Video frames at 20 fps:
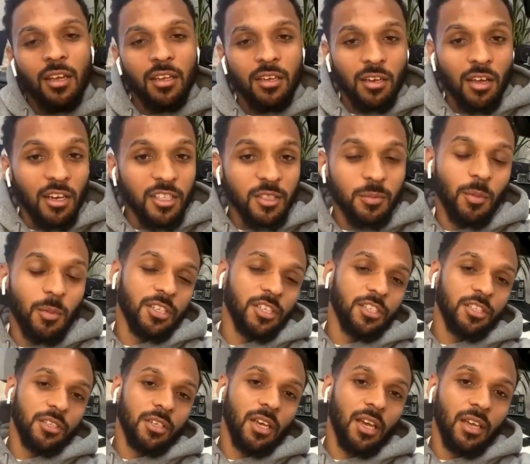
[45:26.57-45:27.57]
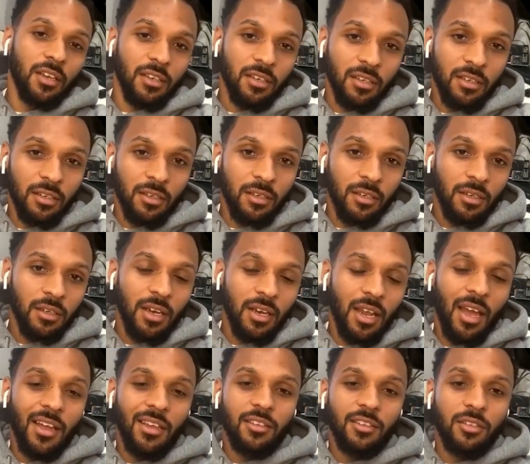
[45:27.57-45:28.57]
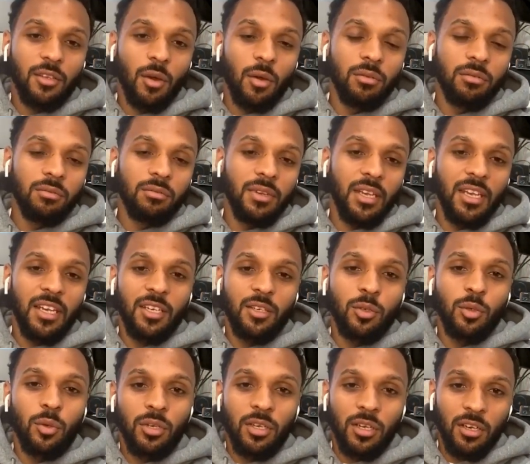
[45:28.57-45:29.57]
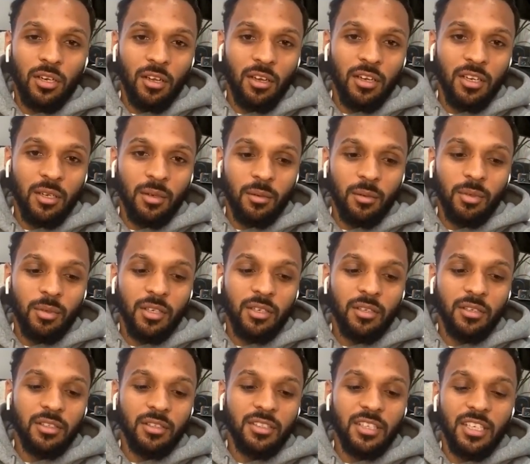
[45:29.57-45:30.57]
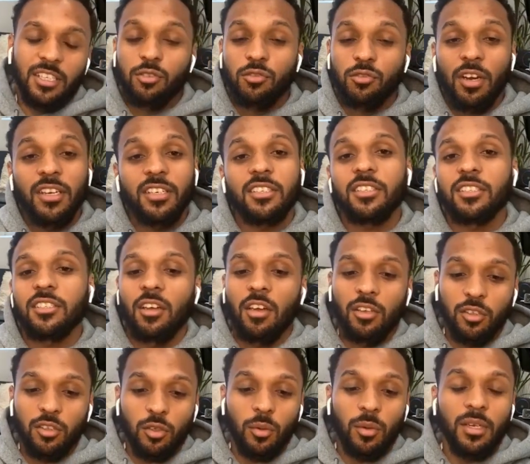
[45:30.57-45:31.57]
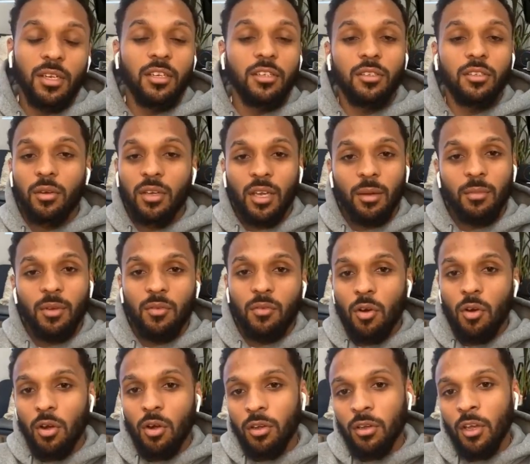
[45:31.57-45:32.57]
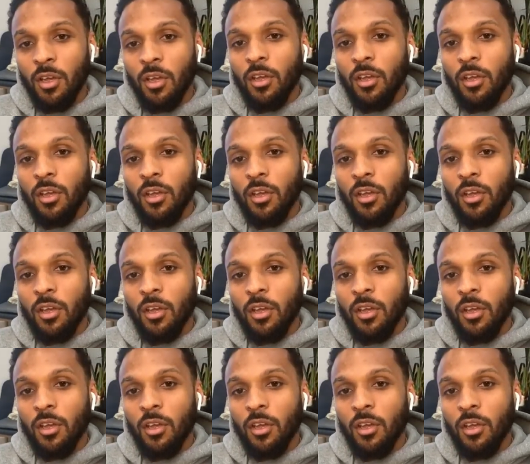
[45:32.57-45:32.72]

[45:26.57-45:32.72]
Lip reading: Learn as much as you can. Like, don't ignore the learning because it's great to start doing, and don't get me wrong,